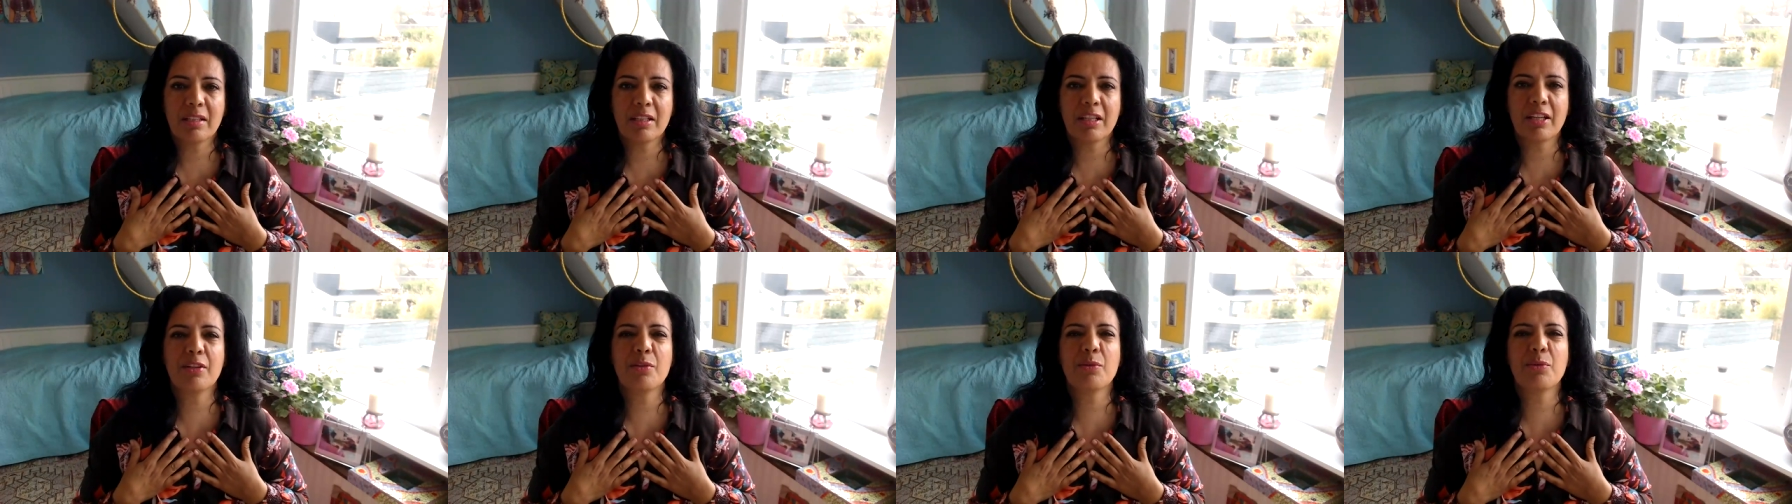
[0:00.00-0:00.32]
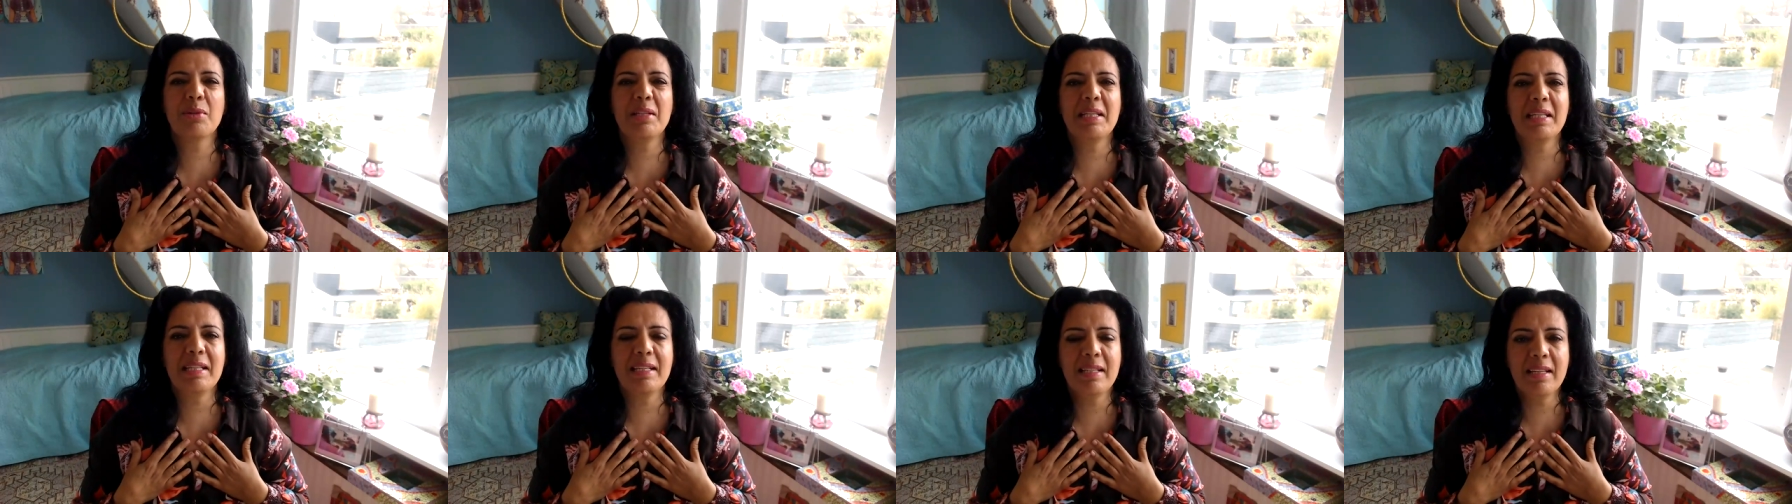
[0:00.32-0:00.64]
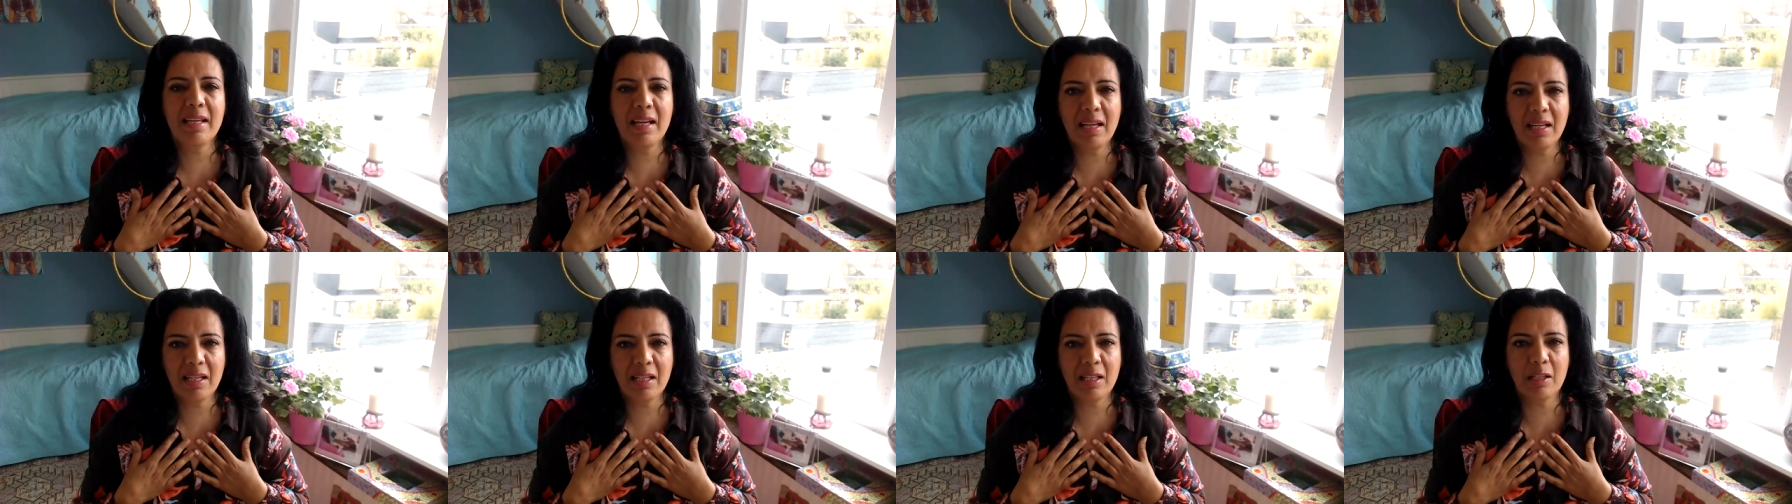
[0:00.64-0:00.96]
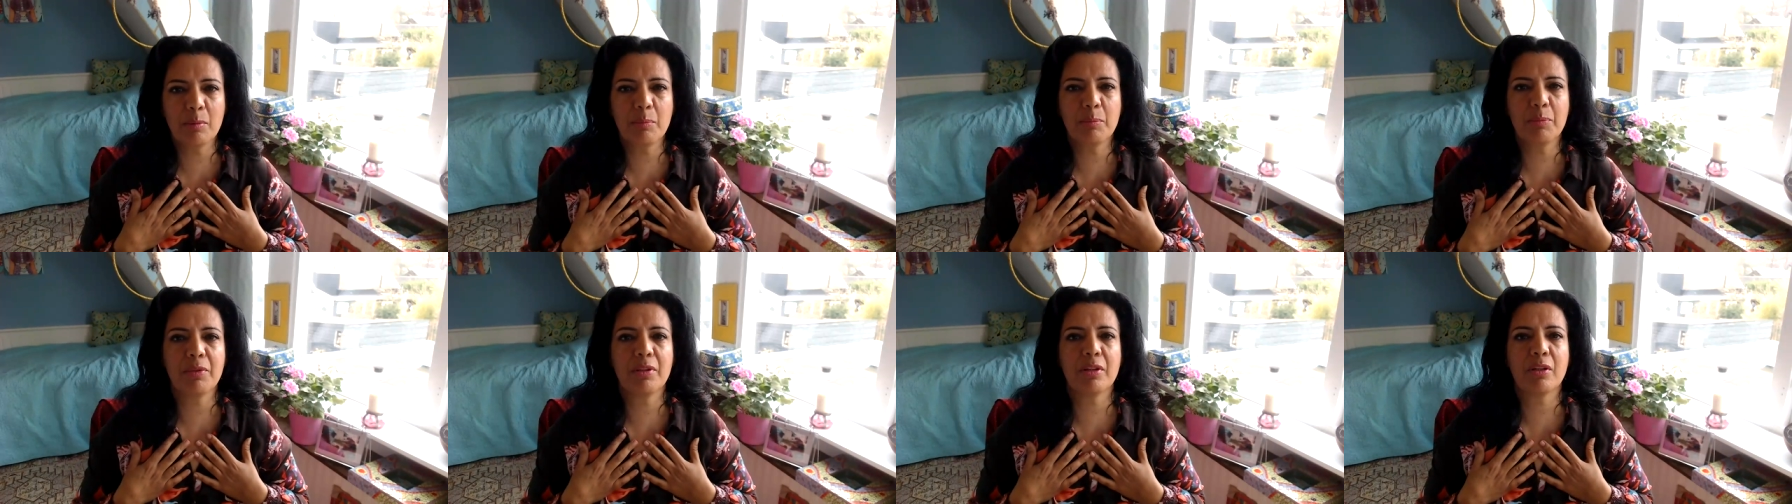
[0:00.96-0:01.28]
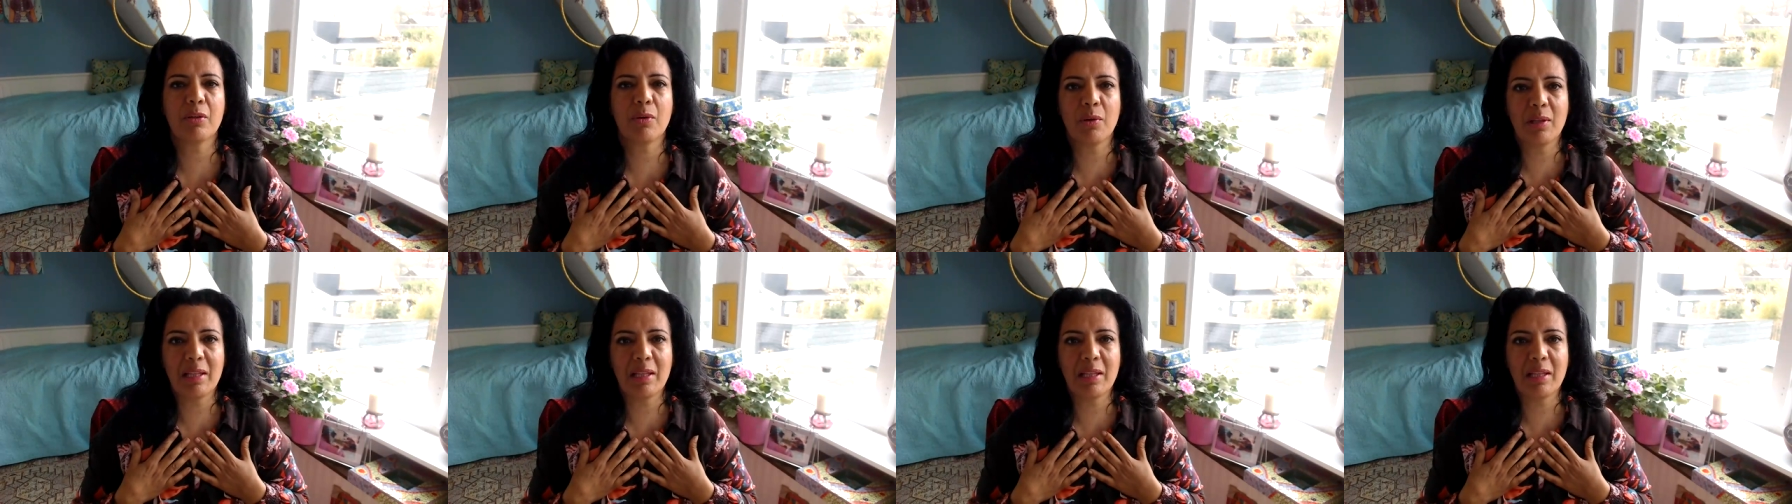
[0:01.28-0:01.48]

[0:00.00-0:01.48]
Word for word: can really help the